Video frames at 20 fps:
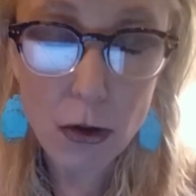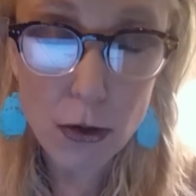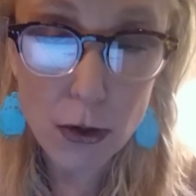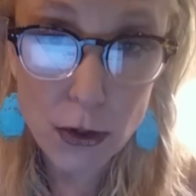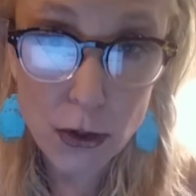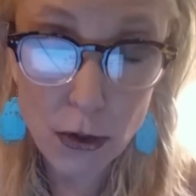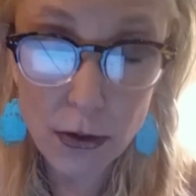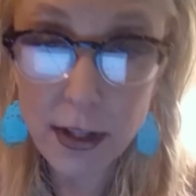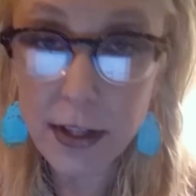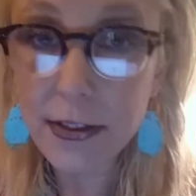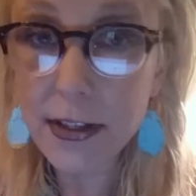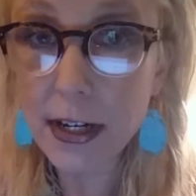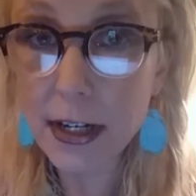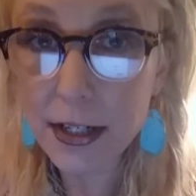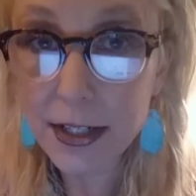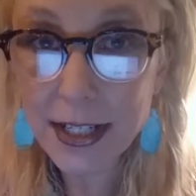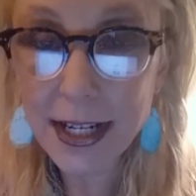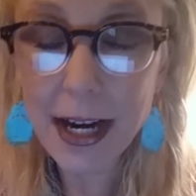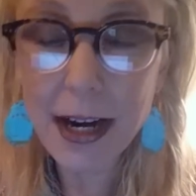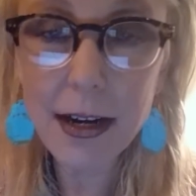so that
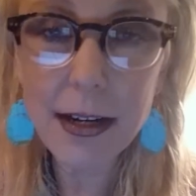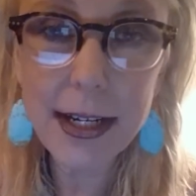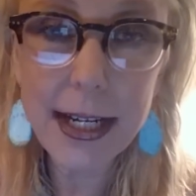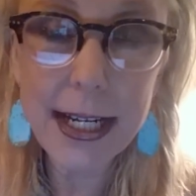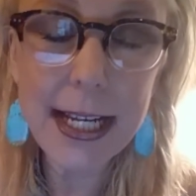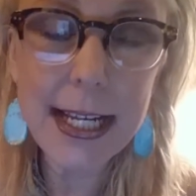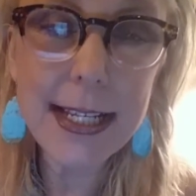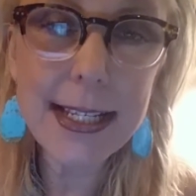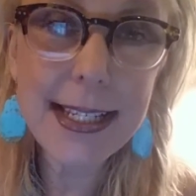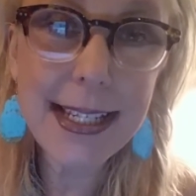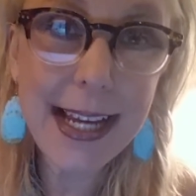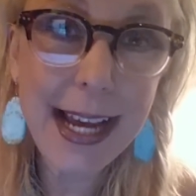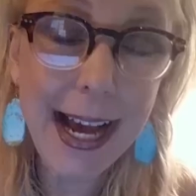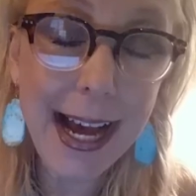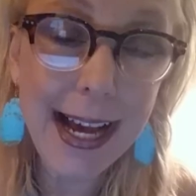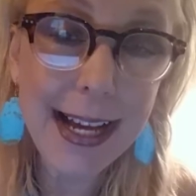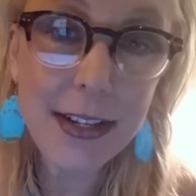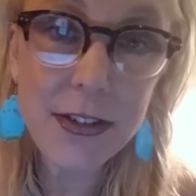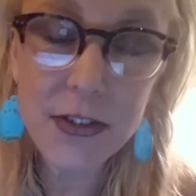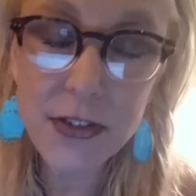their target is
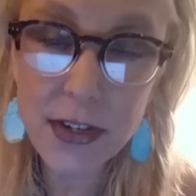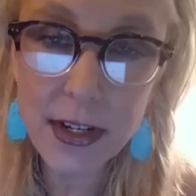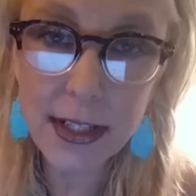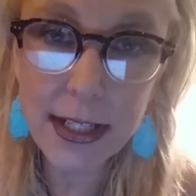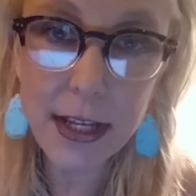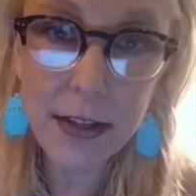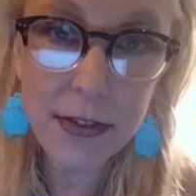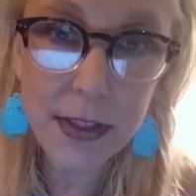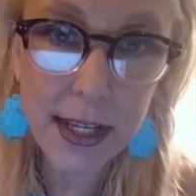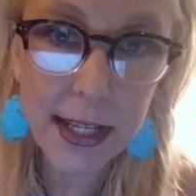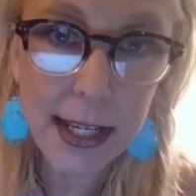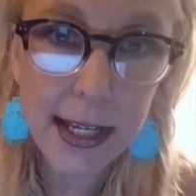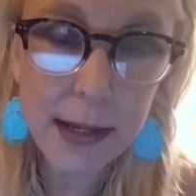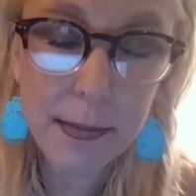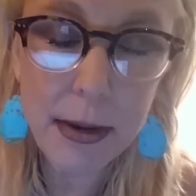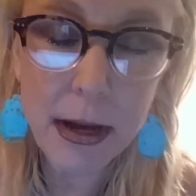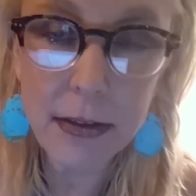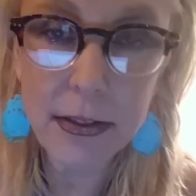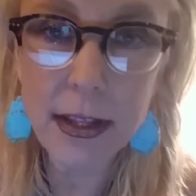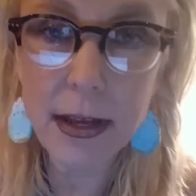constantly thinking
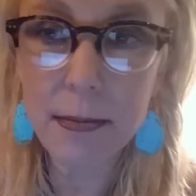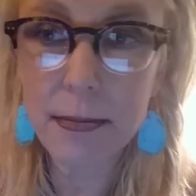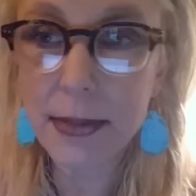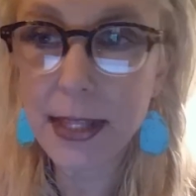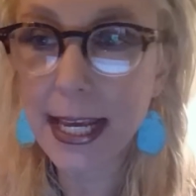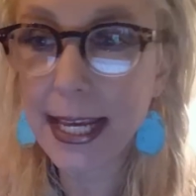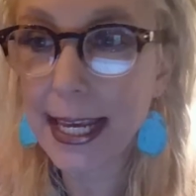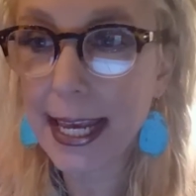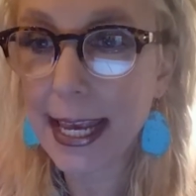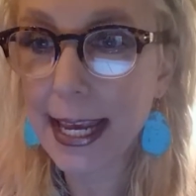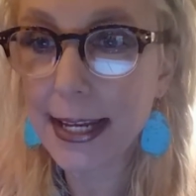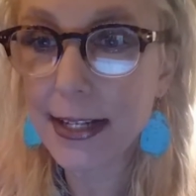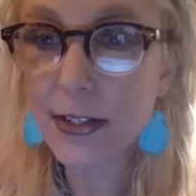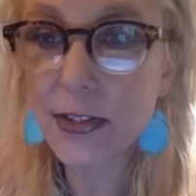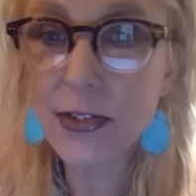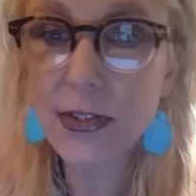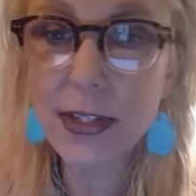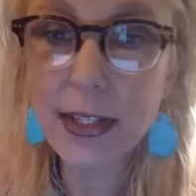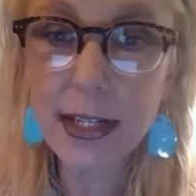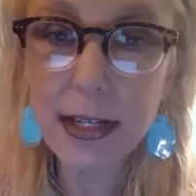about them. They can't
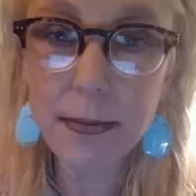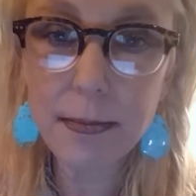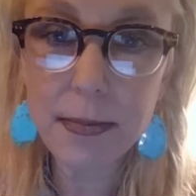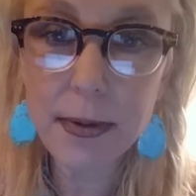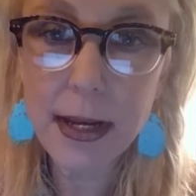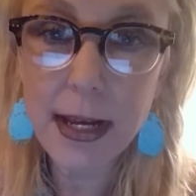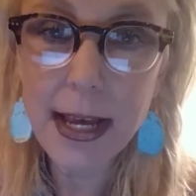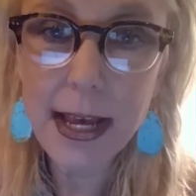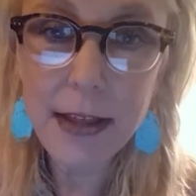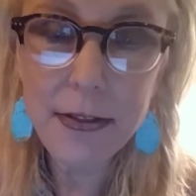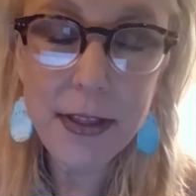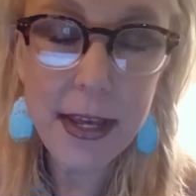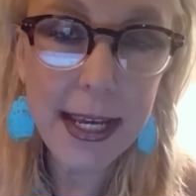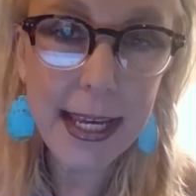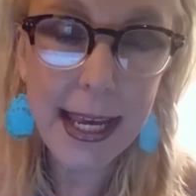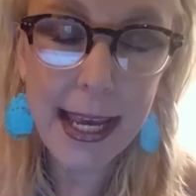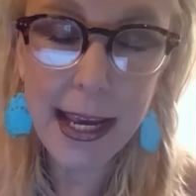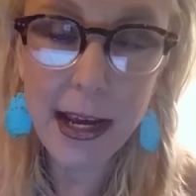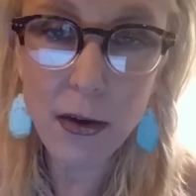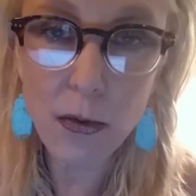sleep. They
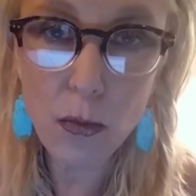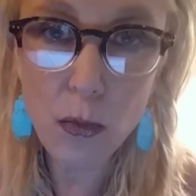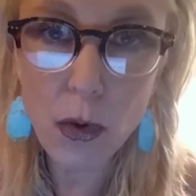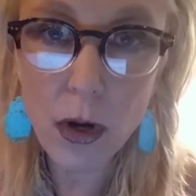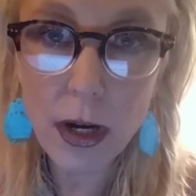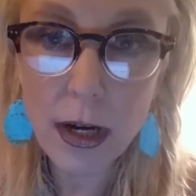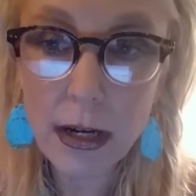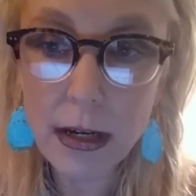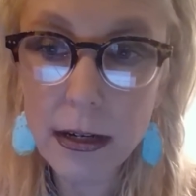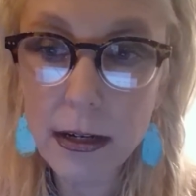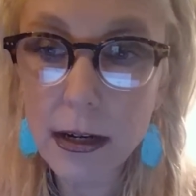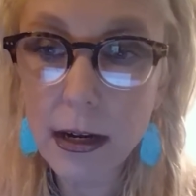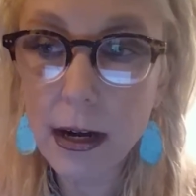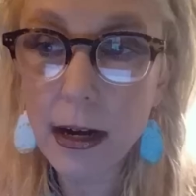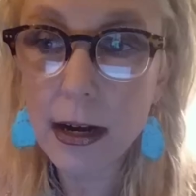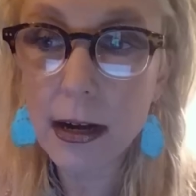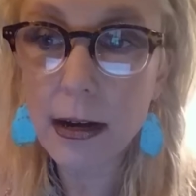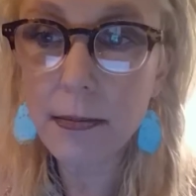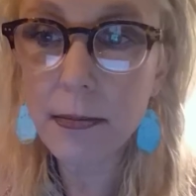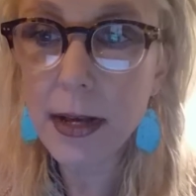can't work.
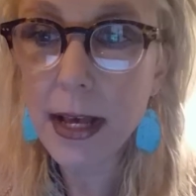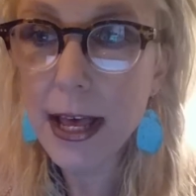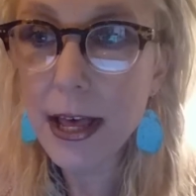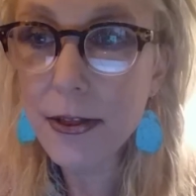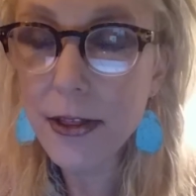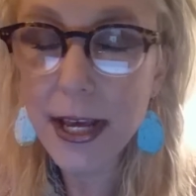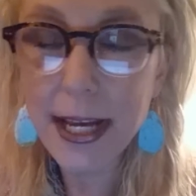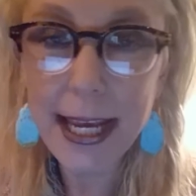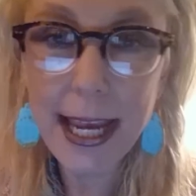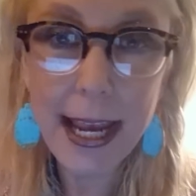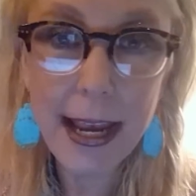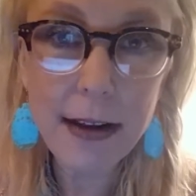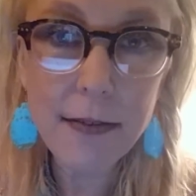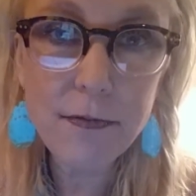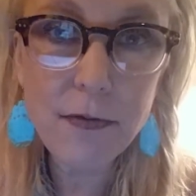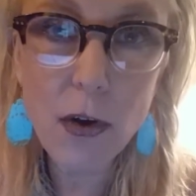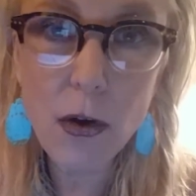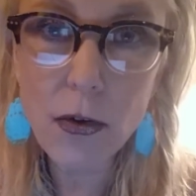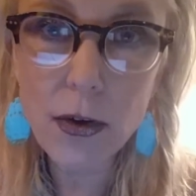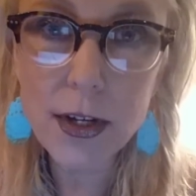Um, they
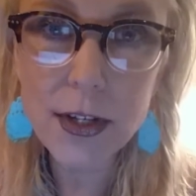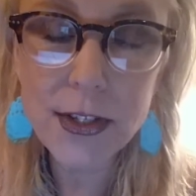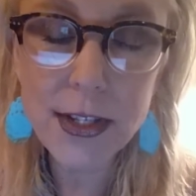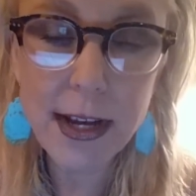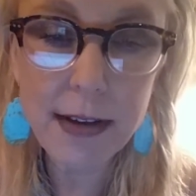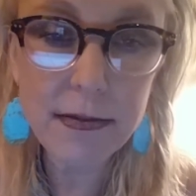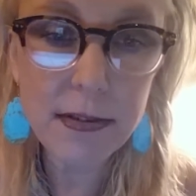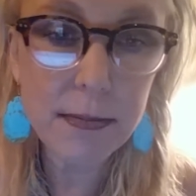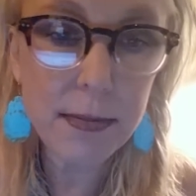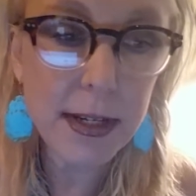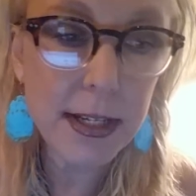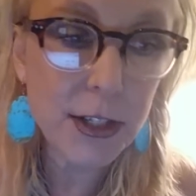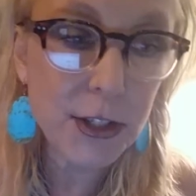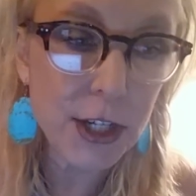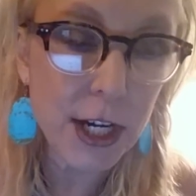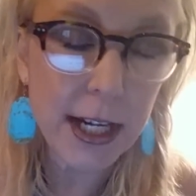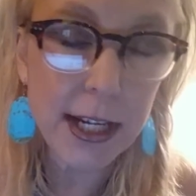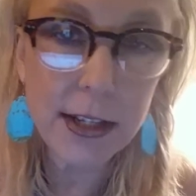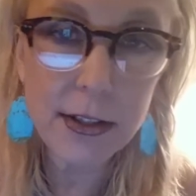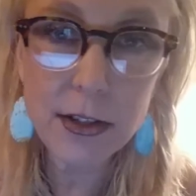can't focus. They have to be
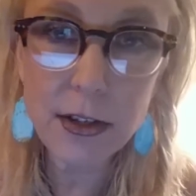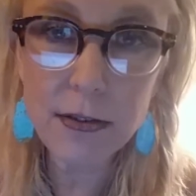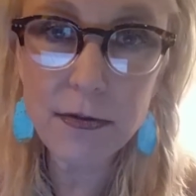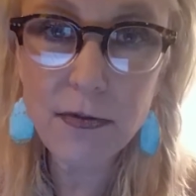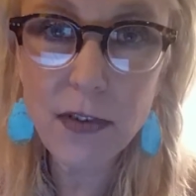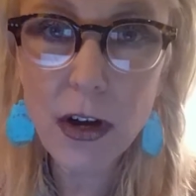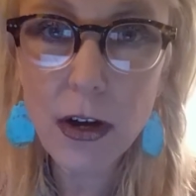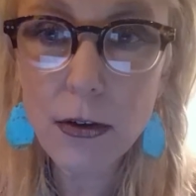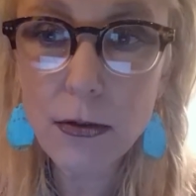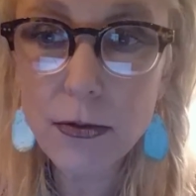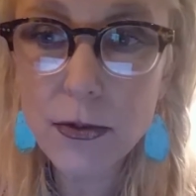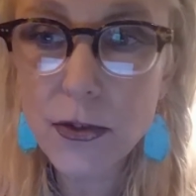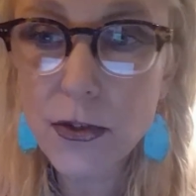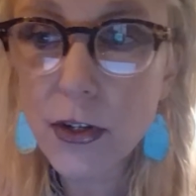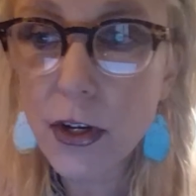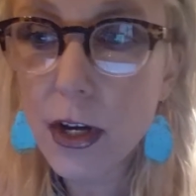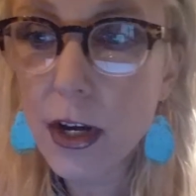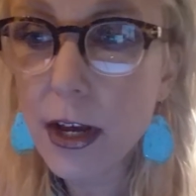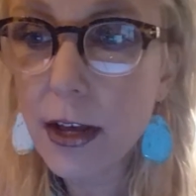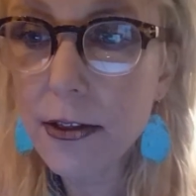checking their
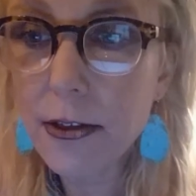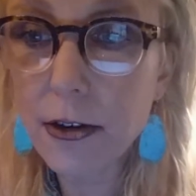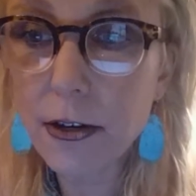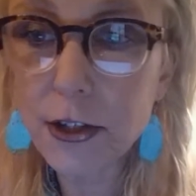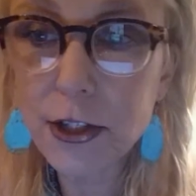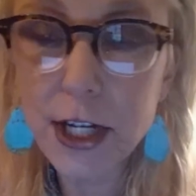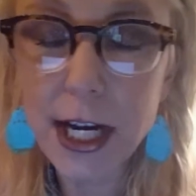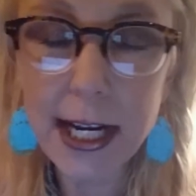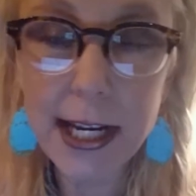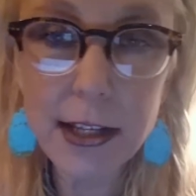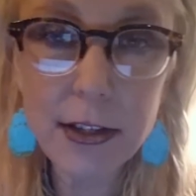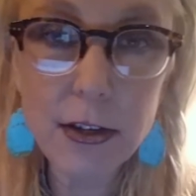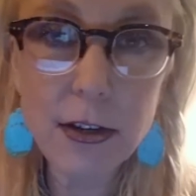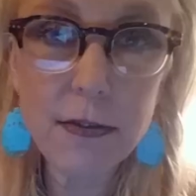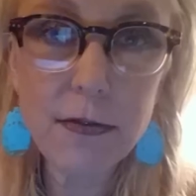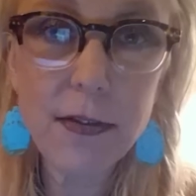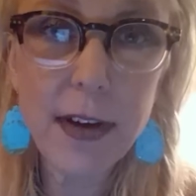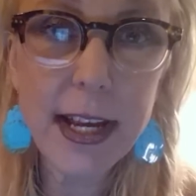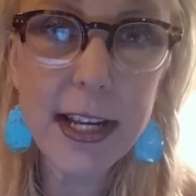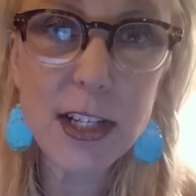phones. They're checking
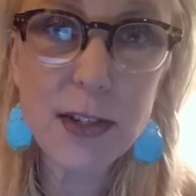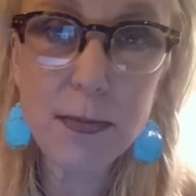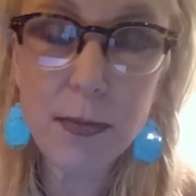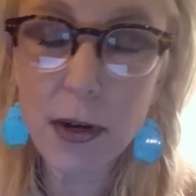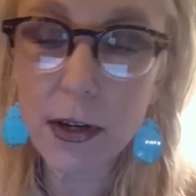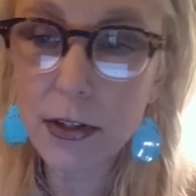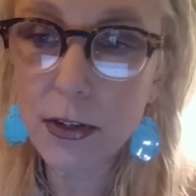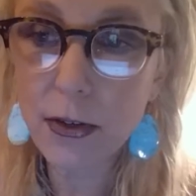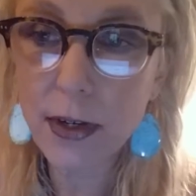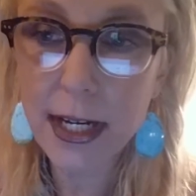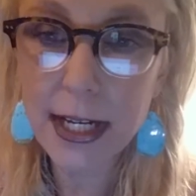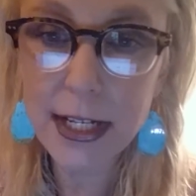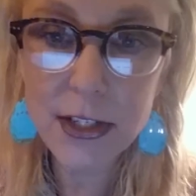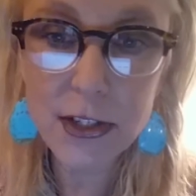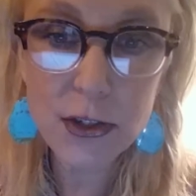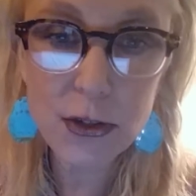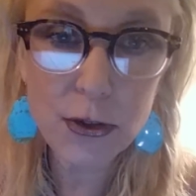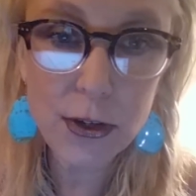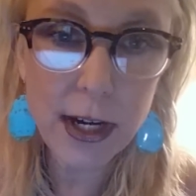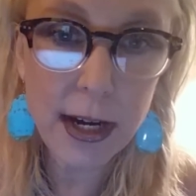their Facebook, their
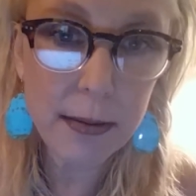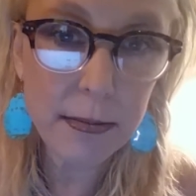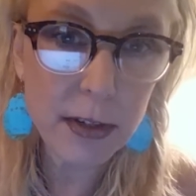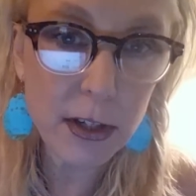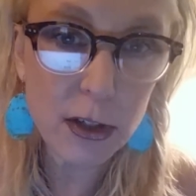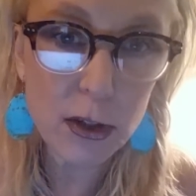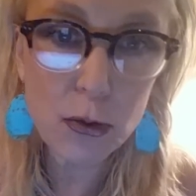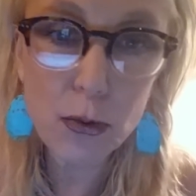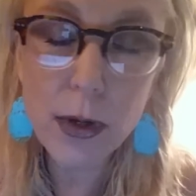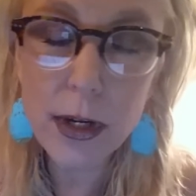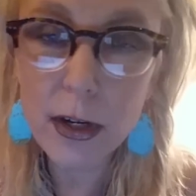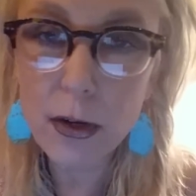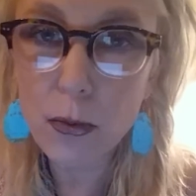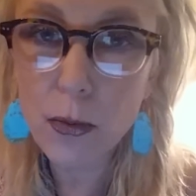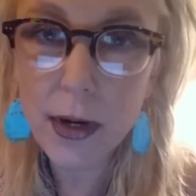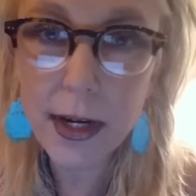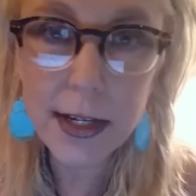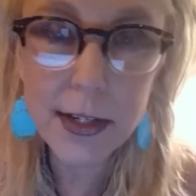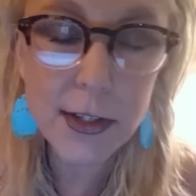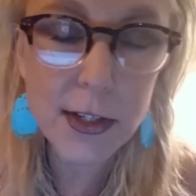Instagram, their Twitter.
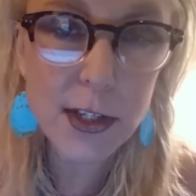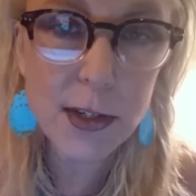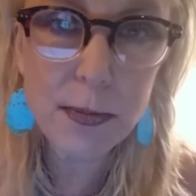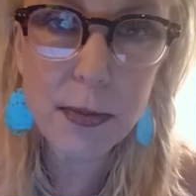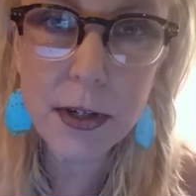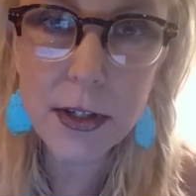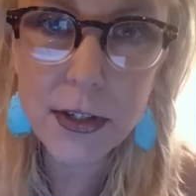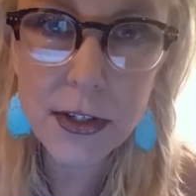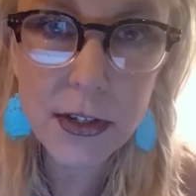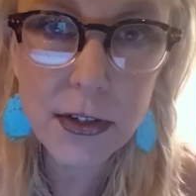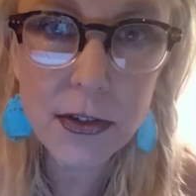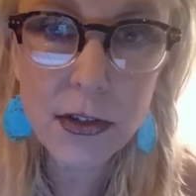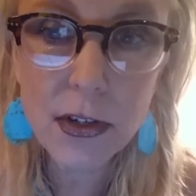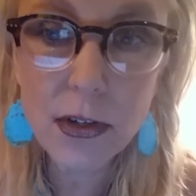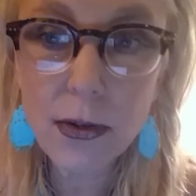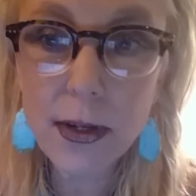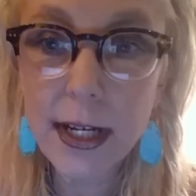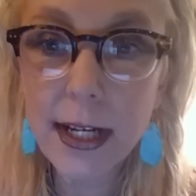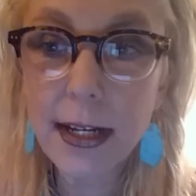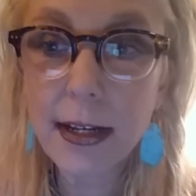What is this person
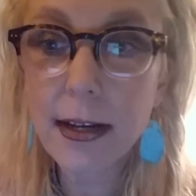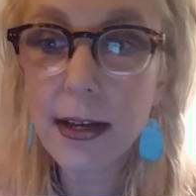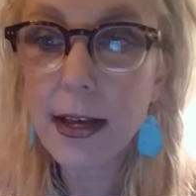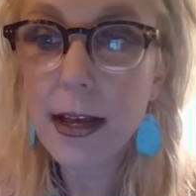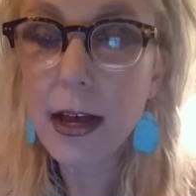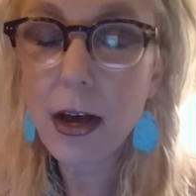doing?